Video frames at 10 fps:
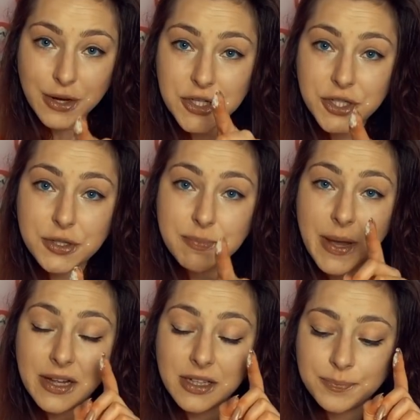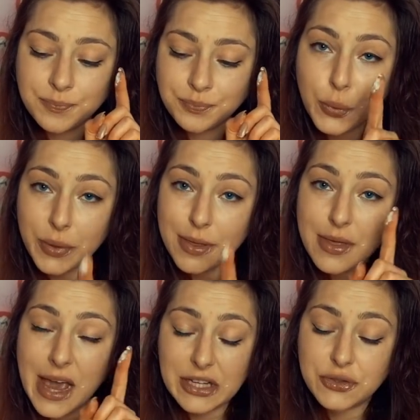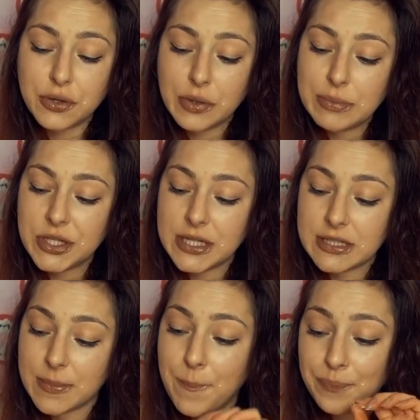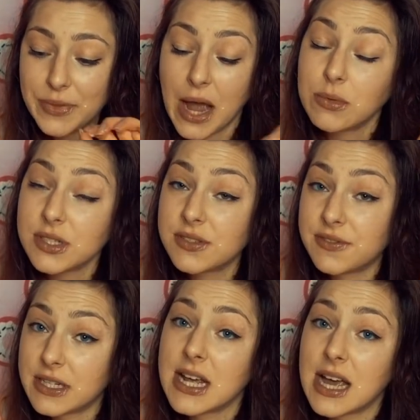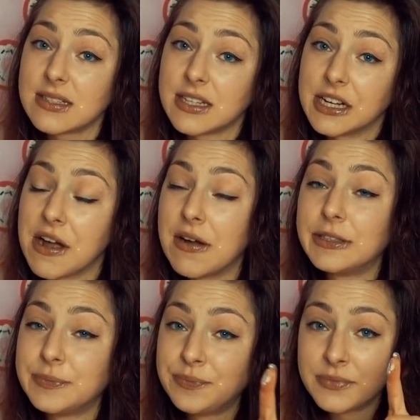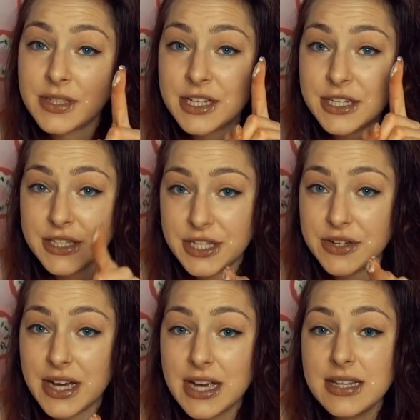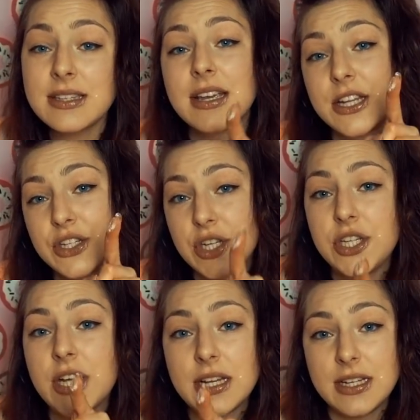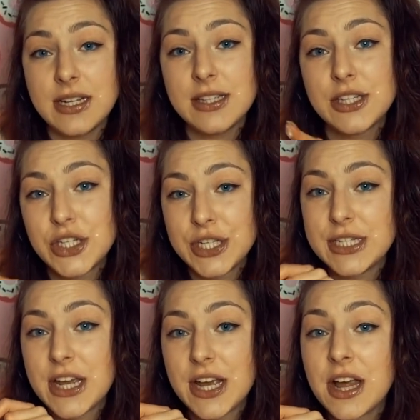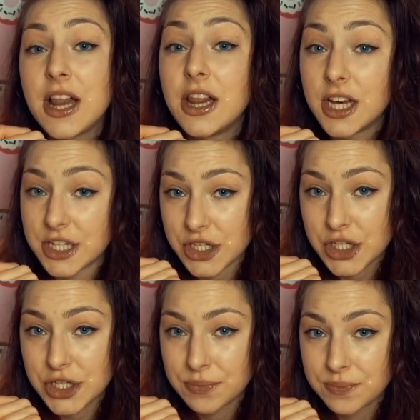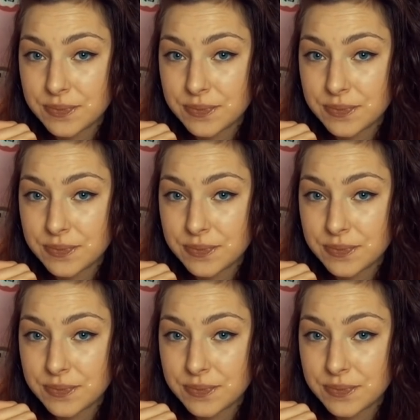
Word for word: Trappist toast bagel with extra cream cheese. That was fantastic. See you guys at Gigi Hadid's cheat day lunch.